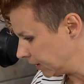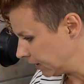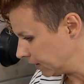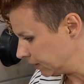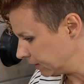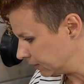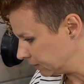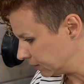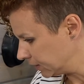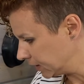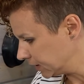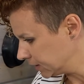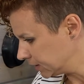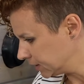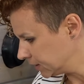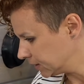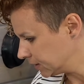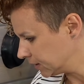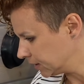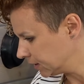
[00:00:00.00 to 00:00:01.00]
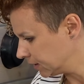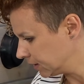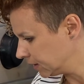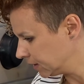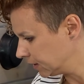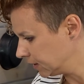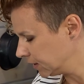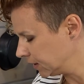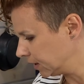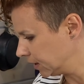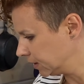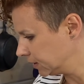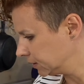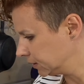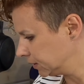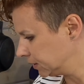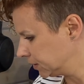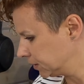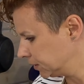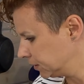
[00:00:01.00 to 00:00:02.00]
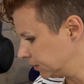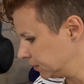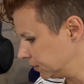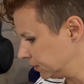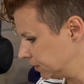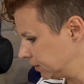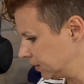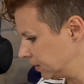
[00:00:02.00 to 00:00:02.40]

and the rest onto